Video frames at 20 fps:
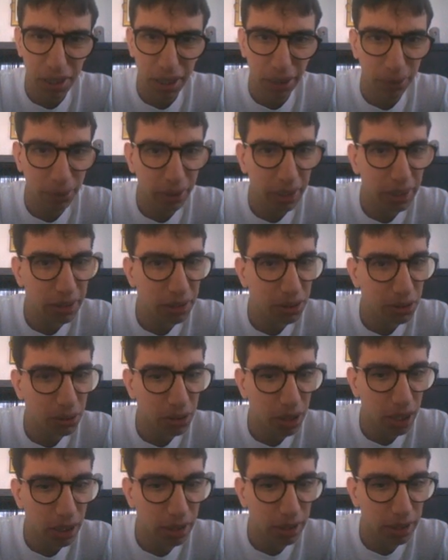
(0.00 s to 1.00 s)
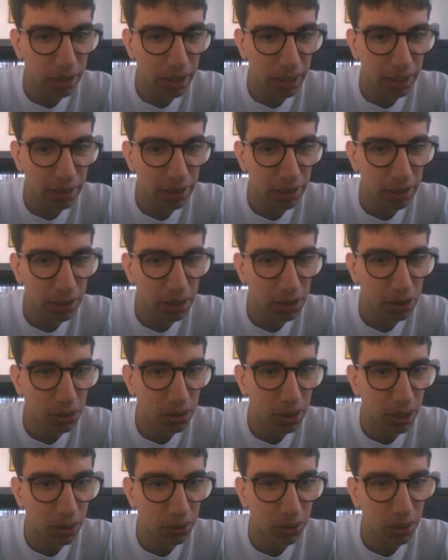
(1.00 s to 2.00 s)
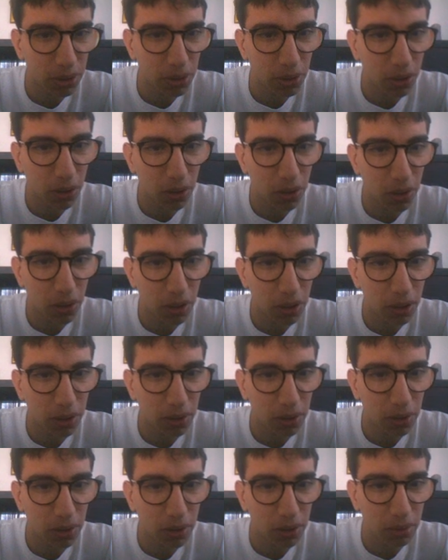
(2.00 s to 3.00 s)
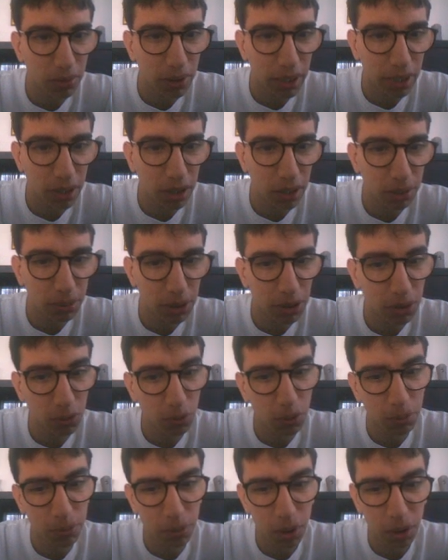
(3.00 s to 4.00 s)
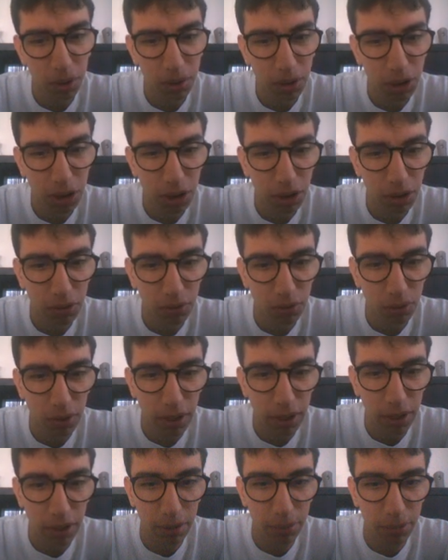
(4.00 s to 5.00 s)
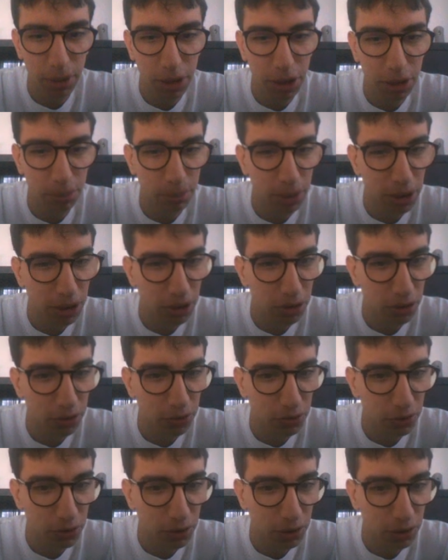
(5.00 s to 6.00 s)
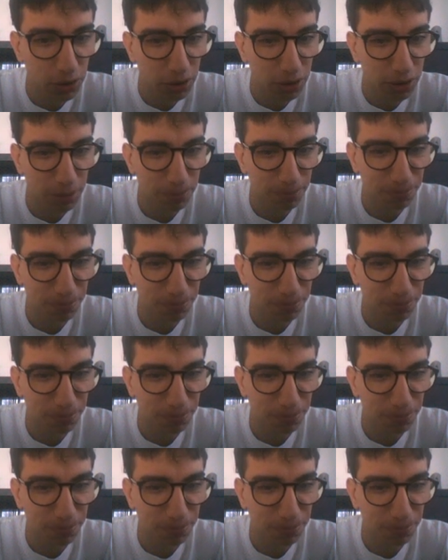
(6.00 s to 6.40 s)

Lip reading: I really do not think so. Now there are many options. We probably should have went the bishop here first,